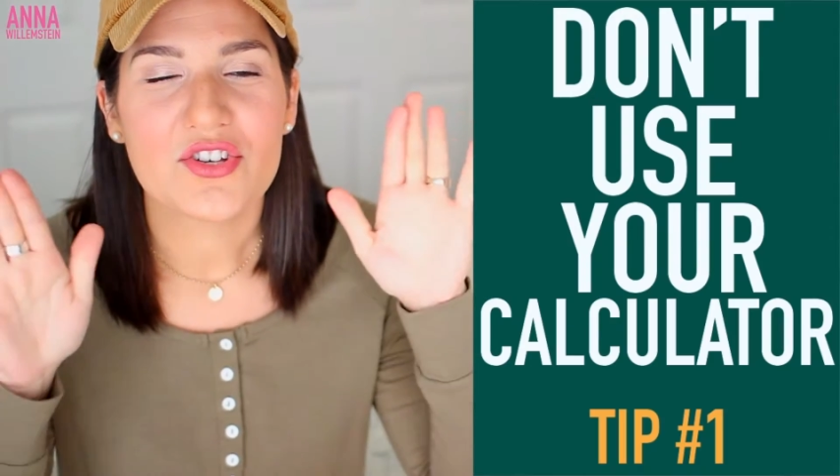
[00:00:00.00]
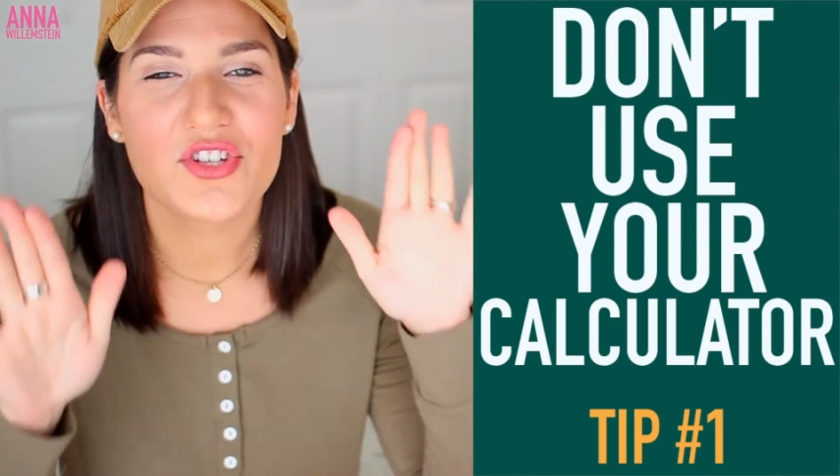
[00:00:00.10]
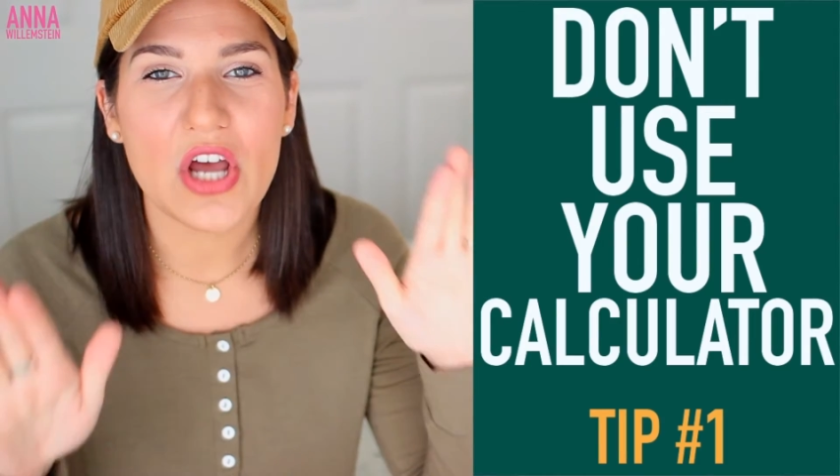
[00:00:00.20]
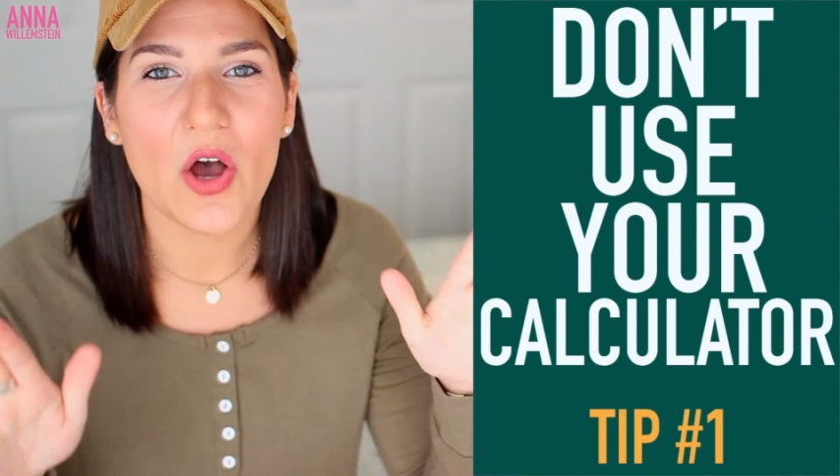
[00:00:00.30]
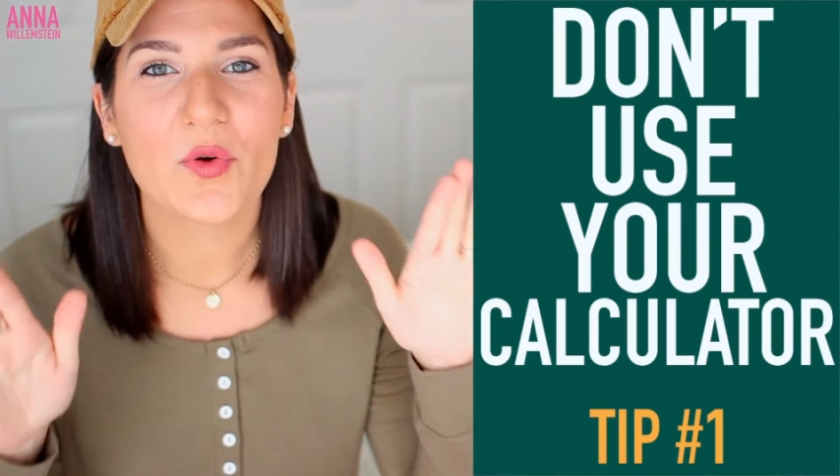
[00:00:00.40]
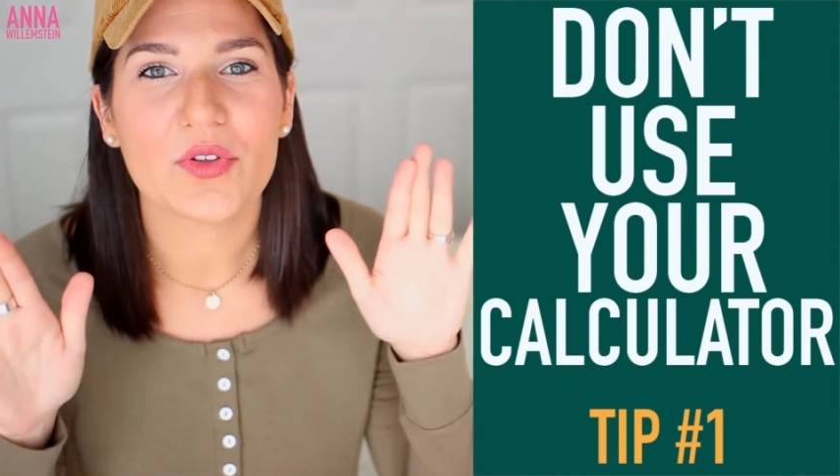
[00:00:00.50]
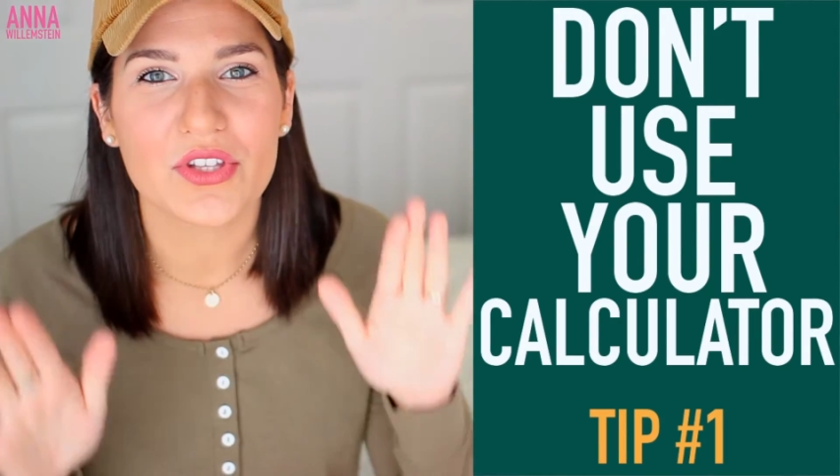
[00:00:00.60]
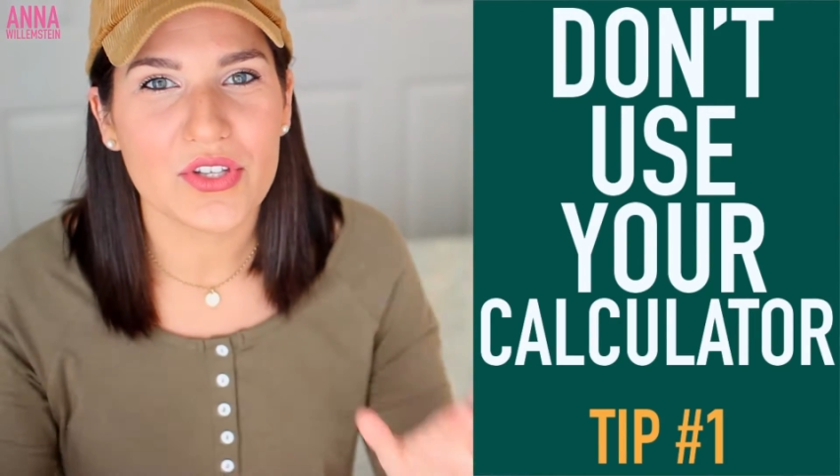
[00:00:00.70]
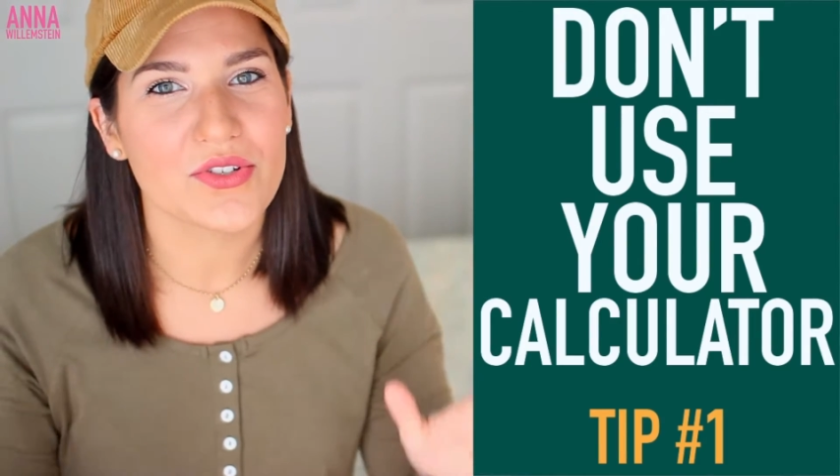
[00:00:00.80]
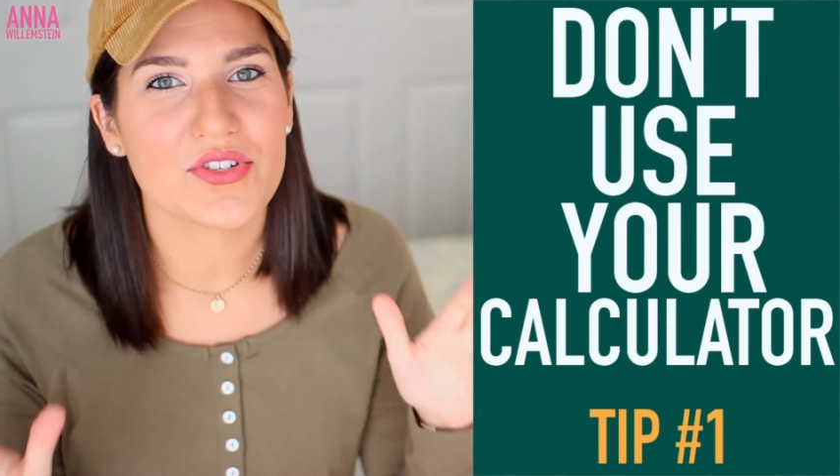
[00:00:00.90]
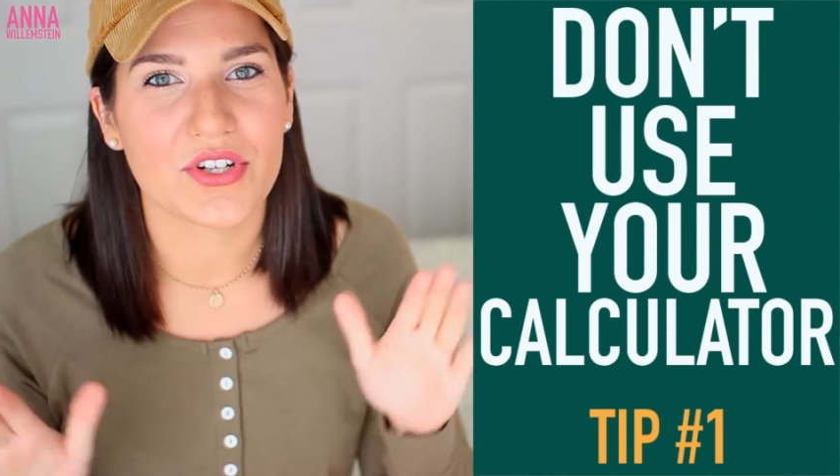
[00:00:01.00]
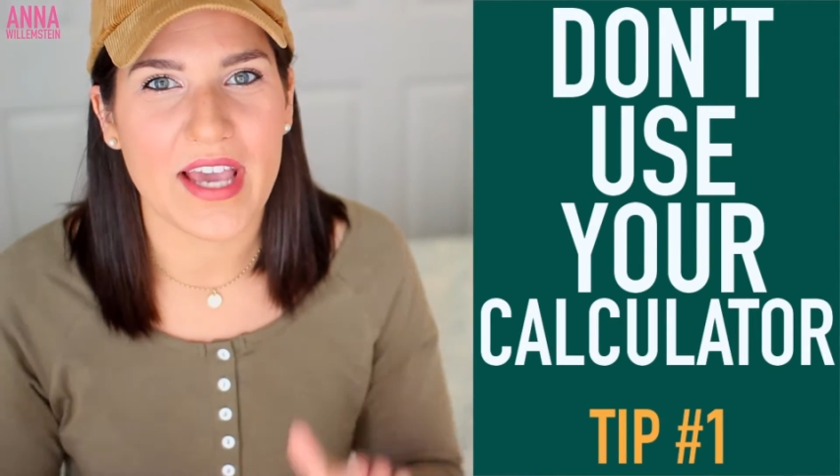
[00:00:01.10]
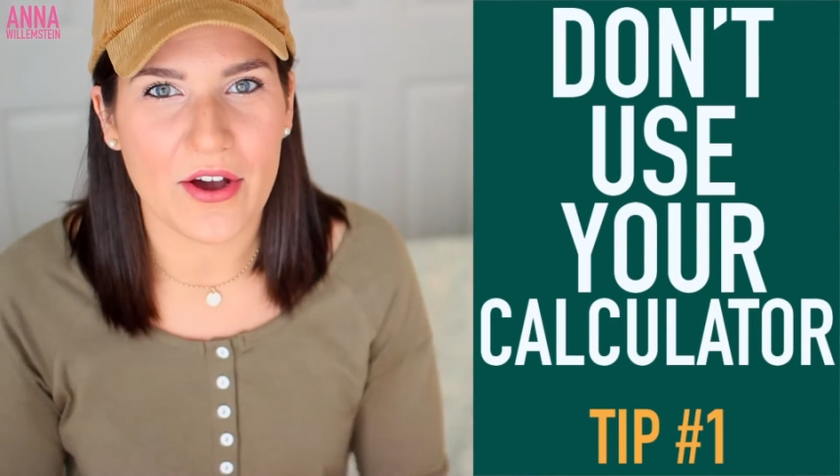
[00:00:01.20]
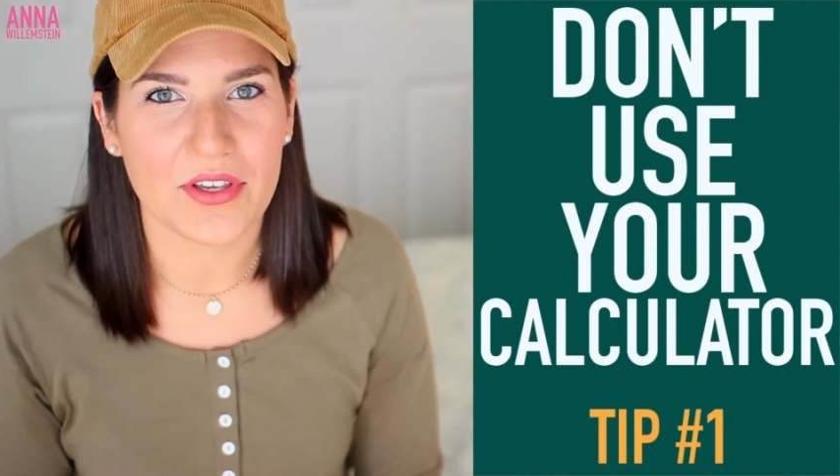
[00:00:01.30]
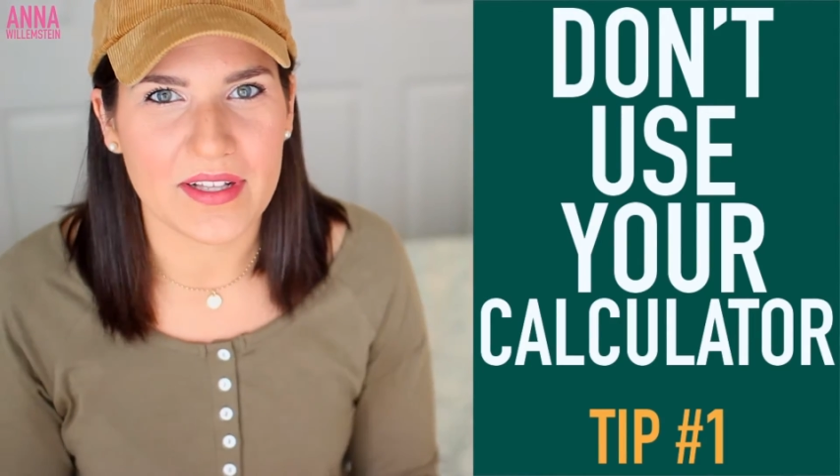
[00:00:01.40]
Don't use your
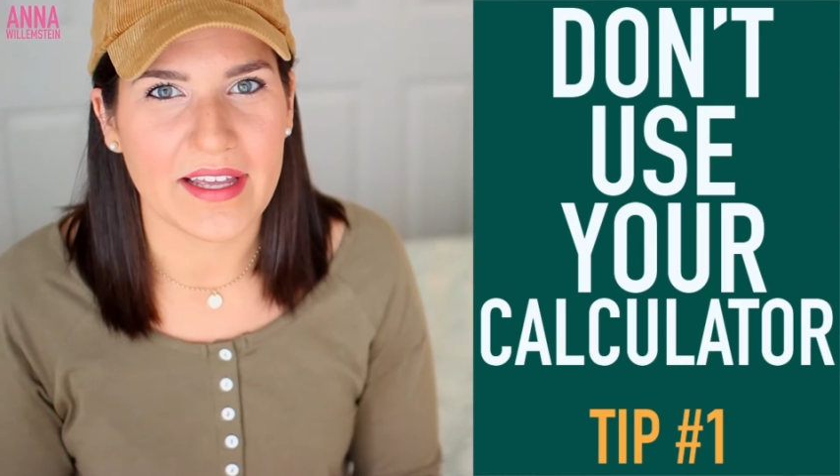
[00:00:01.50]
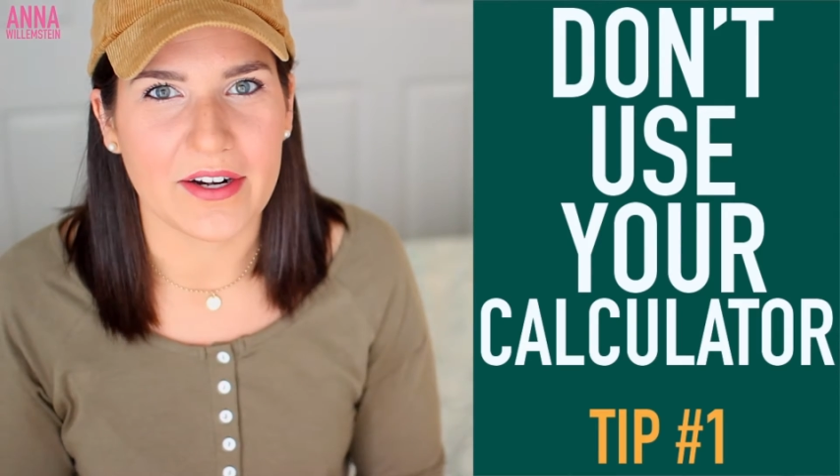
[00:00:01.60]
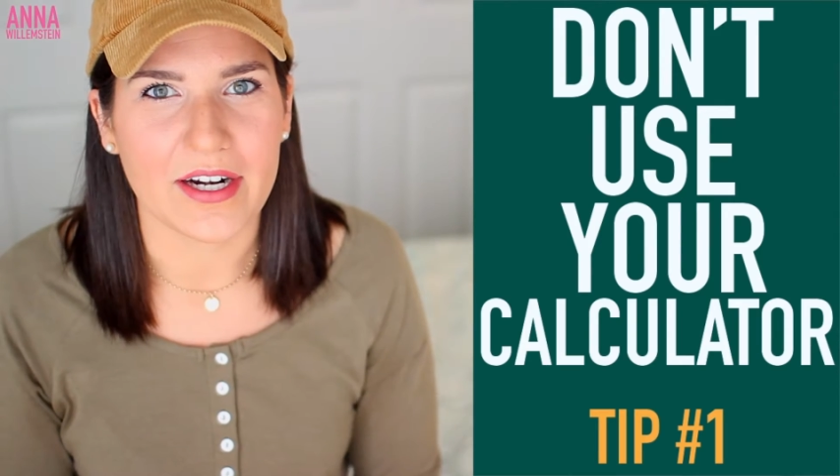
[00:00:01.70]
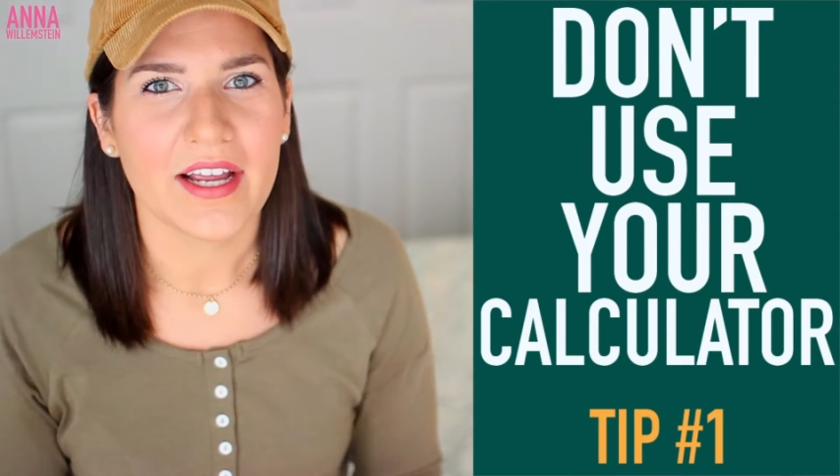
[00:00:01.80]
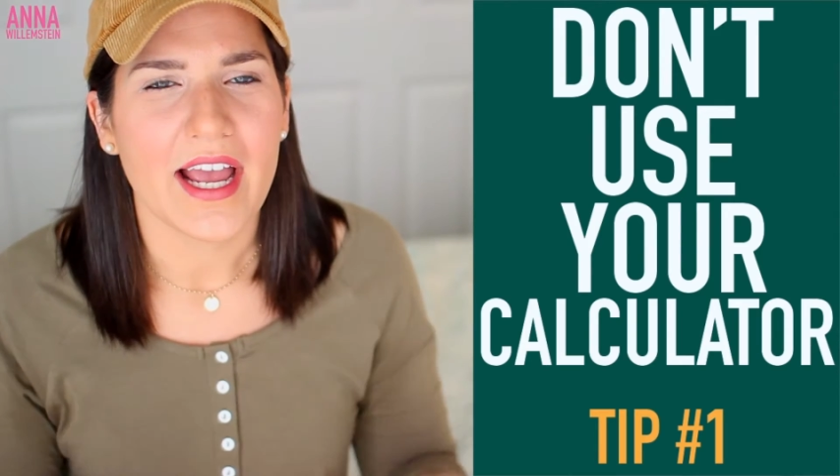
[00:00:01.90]
calculator.